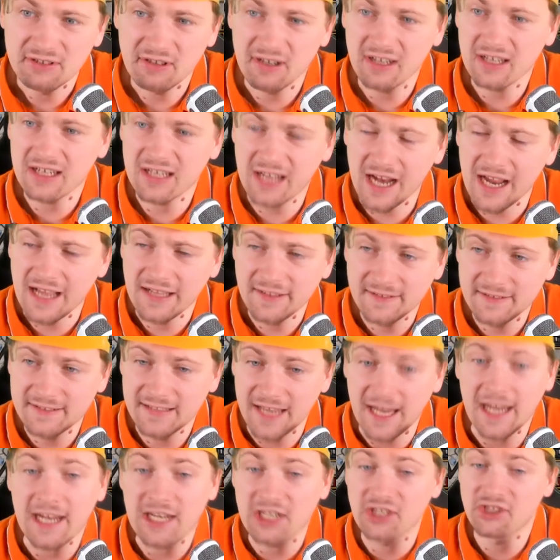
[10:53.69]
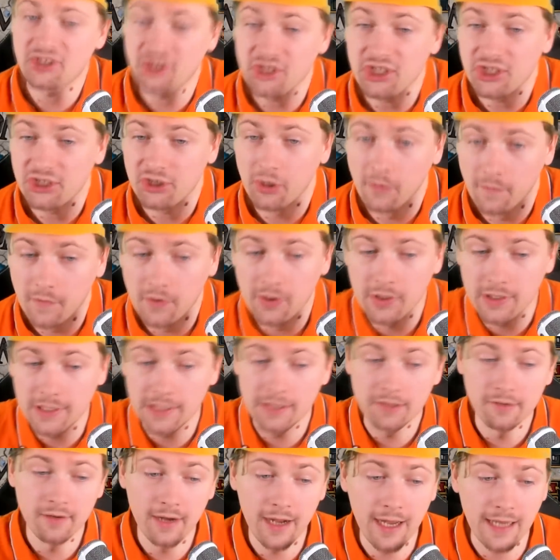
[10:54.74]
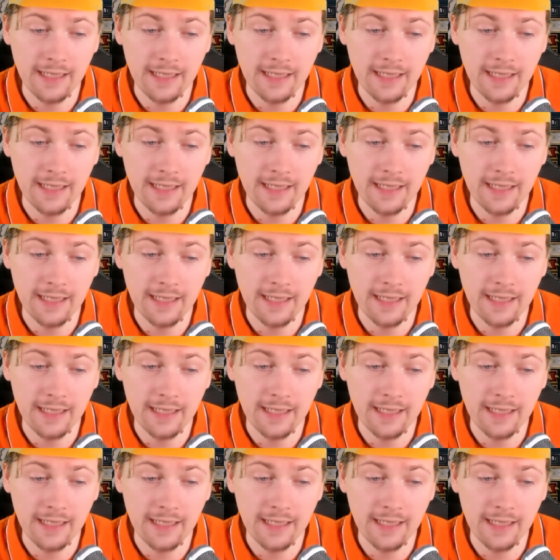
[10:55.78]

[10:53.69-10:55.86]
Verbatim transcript: so I can't take shit over here